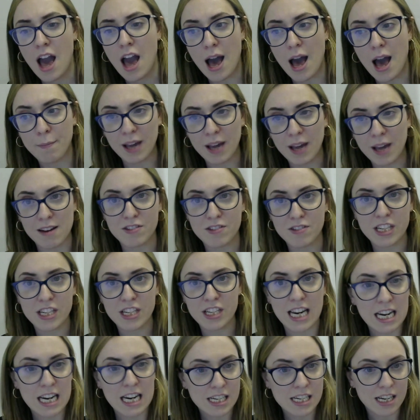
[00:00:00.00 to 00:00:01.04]
kind of
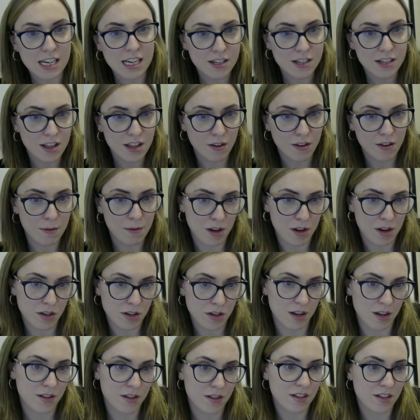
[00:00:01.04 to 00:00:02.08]
changes to the criminal
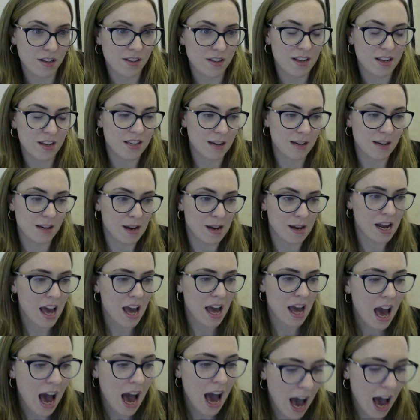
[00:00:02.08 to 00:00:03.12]
justice system
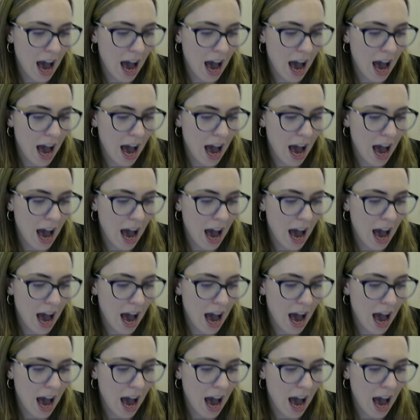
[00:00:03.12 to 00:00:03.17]
and